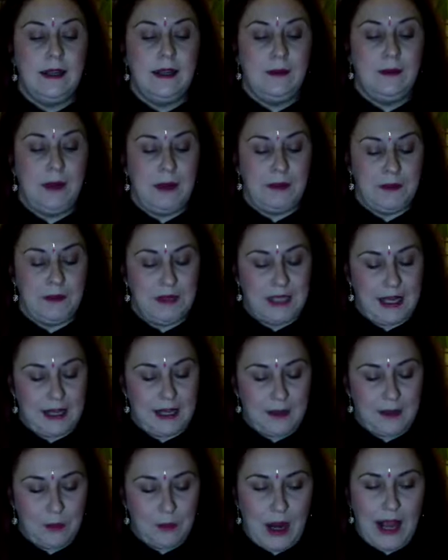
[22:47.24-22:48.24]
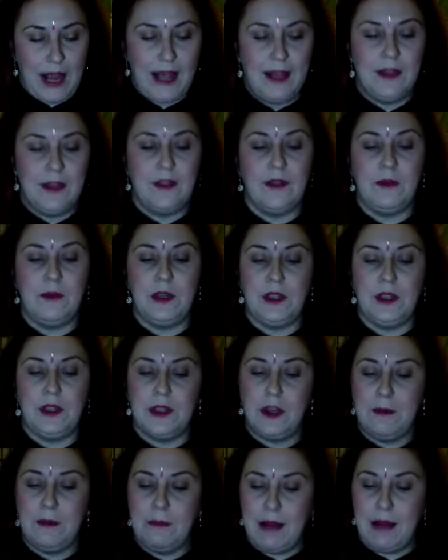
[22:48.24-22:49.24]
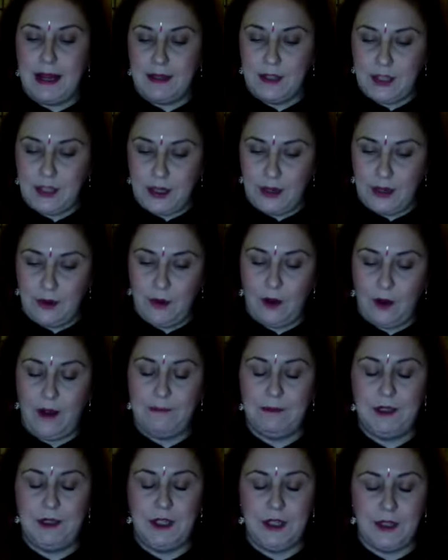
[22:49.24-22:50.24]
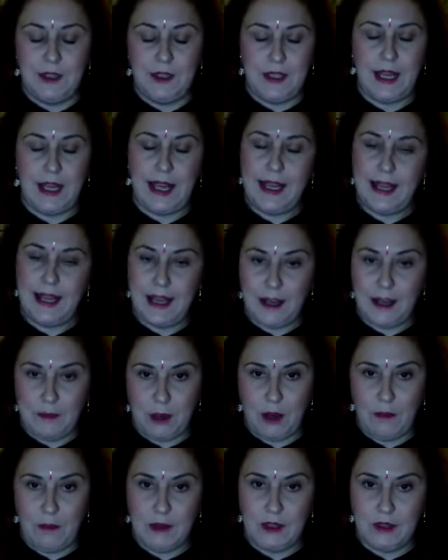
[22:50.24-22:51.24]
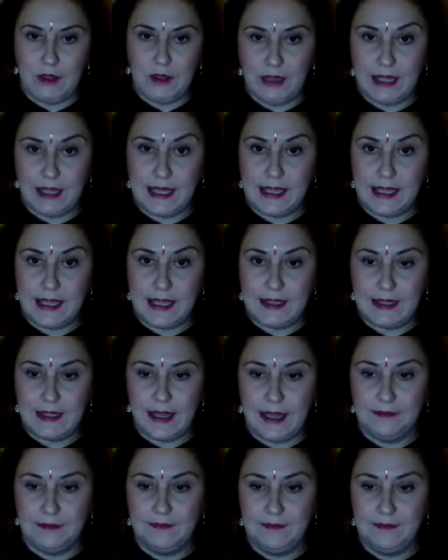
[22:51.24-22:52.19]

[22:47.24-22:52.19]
perhaps we take a breath and we just come back to, I'm just taking a moment to release here.